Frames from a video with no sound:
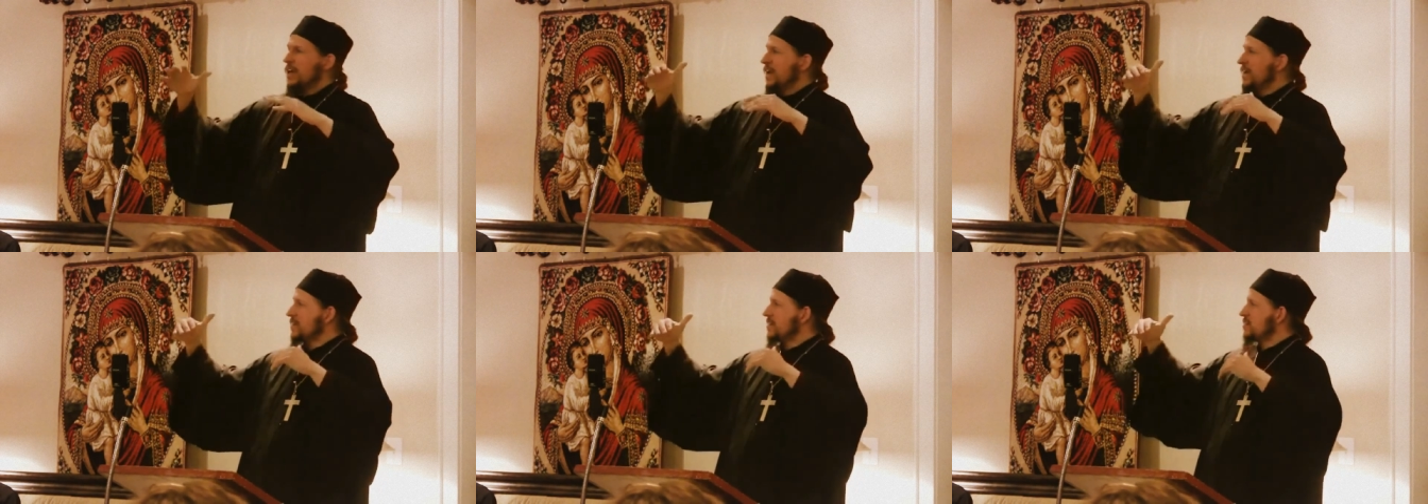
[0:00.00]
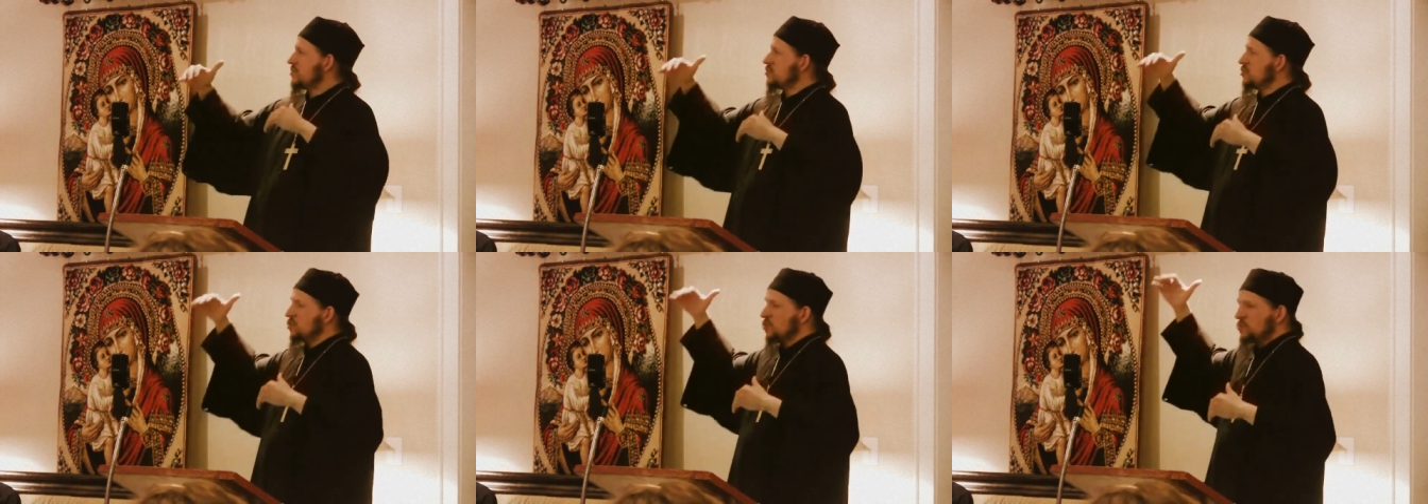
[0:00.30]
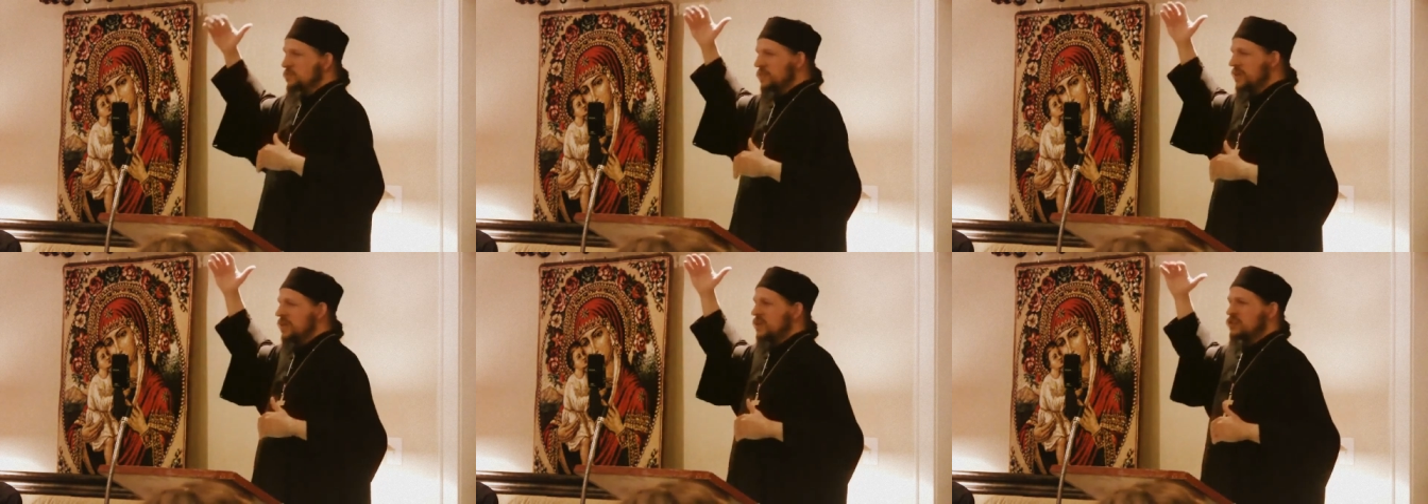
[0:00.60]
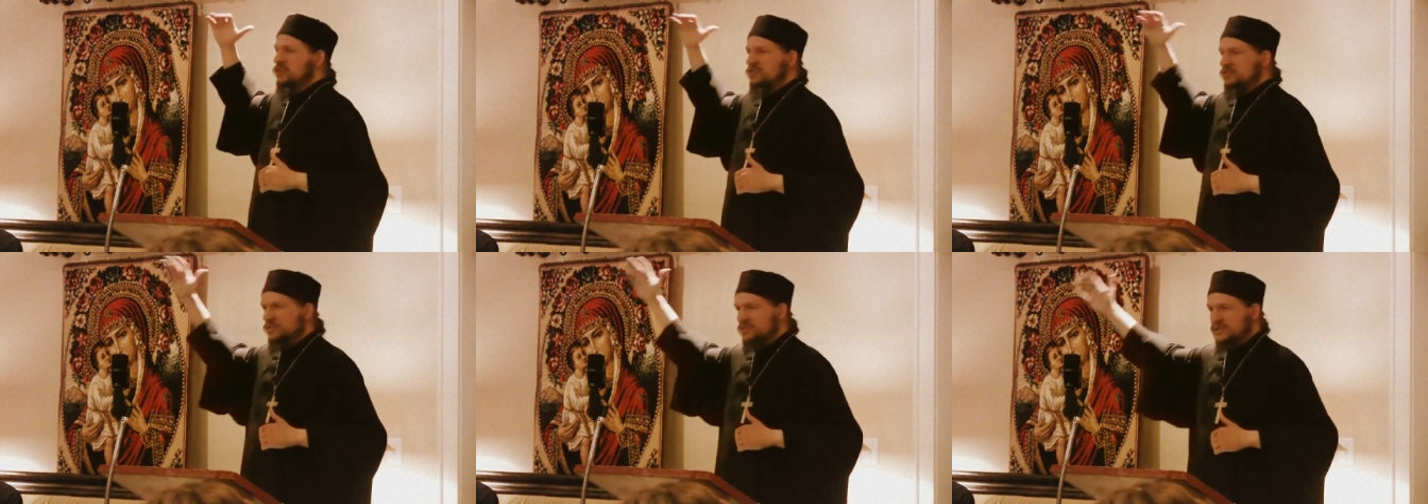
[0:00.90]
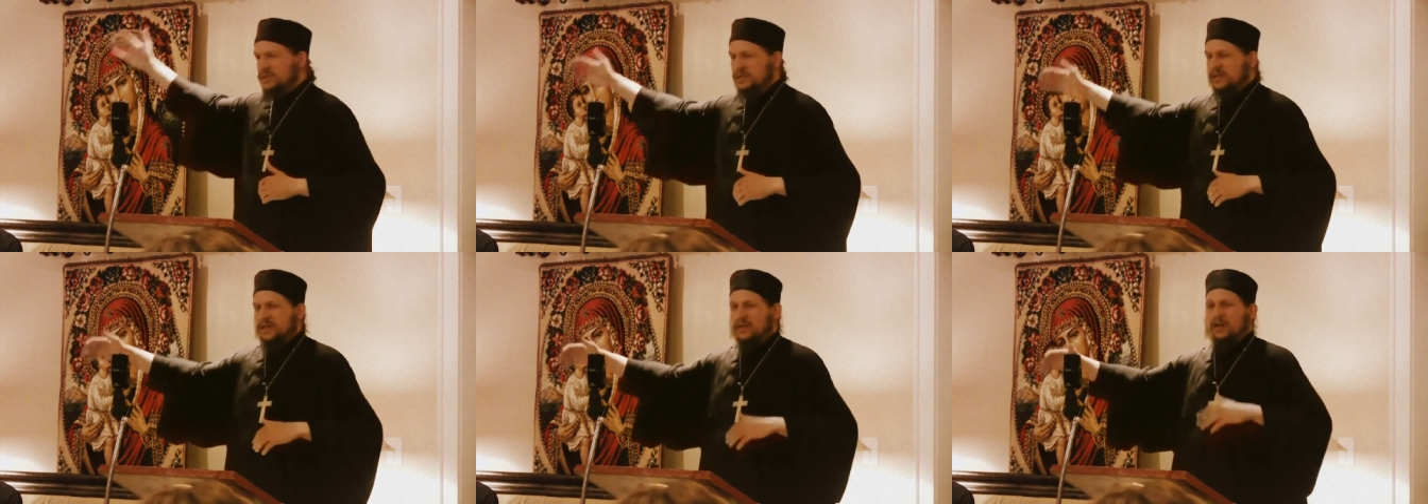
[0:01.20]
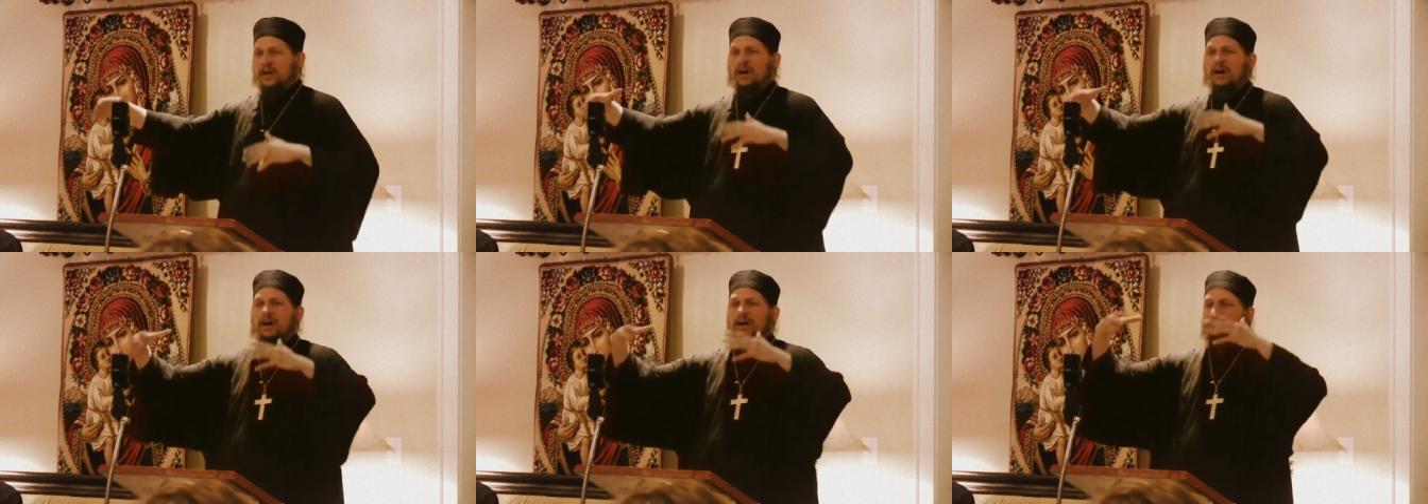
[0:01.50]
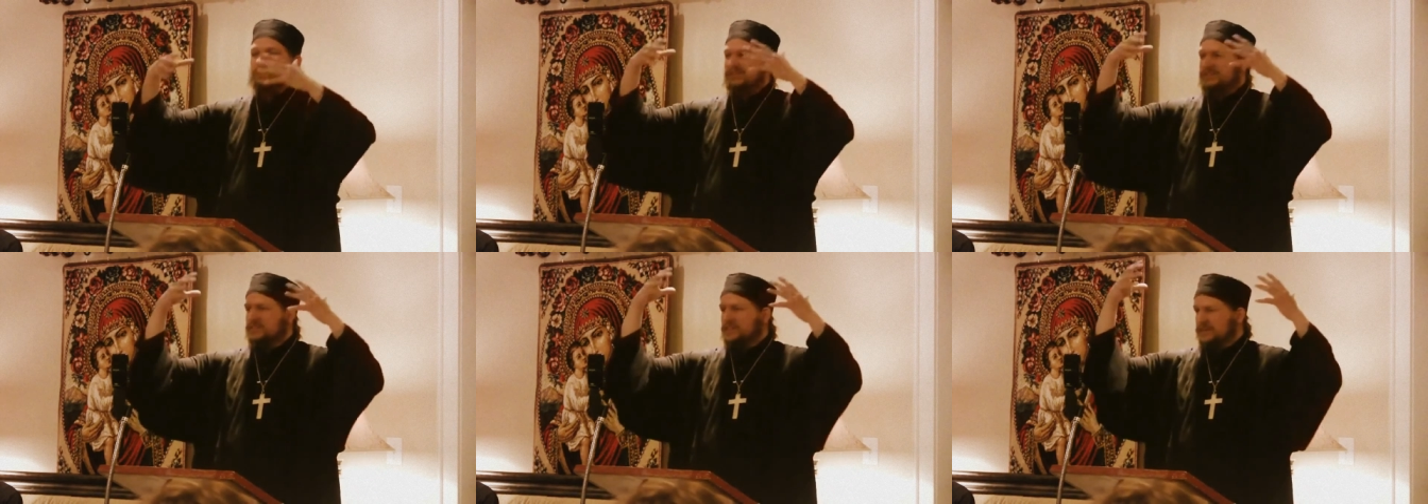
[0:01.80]
and this European Union and
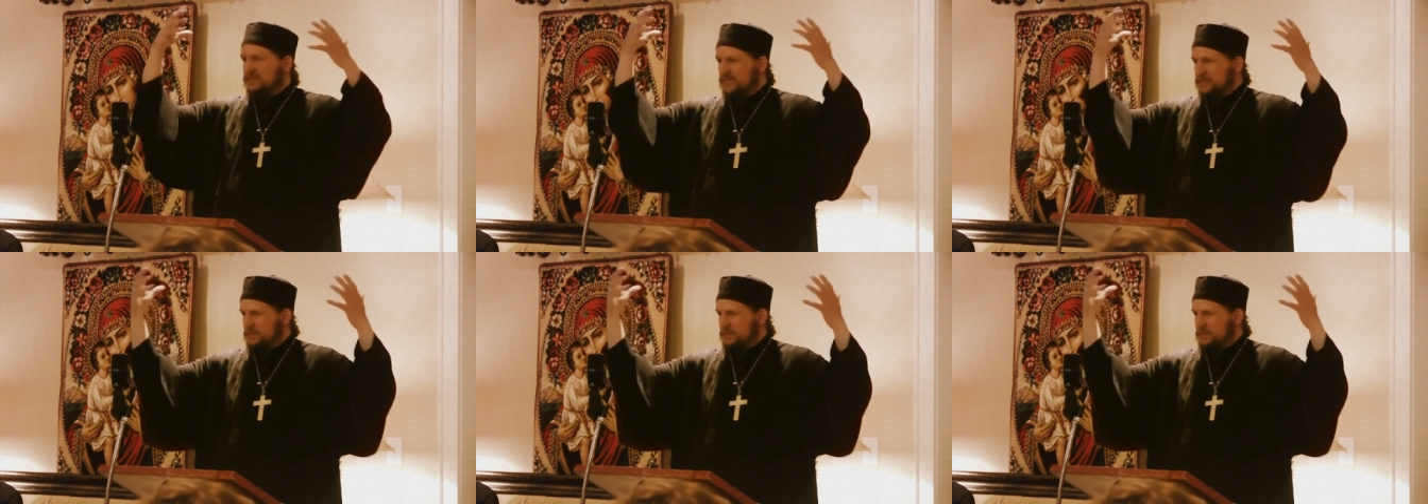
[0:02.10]
all the stuff